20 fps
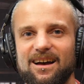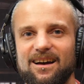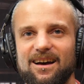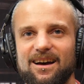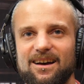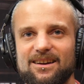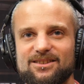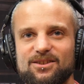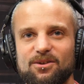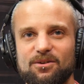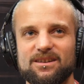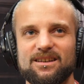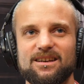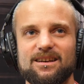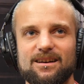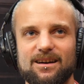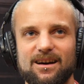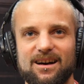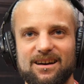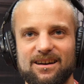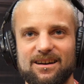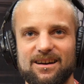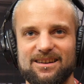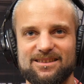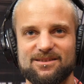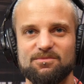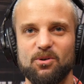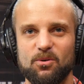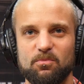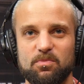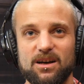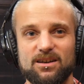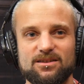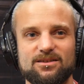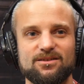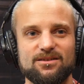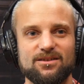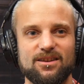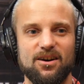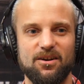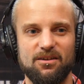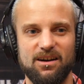So on a small personal note,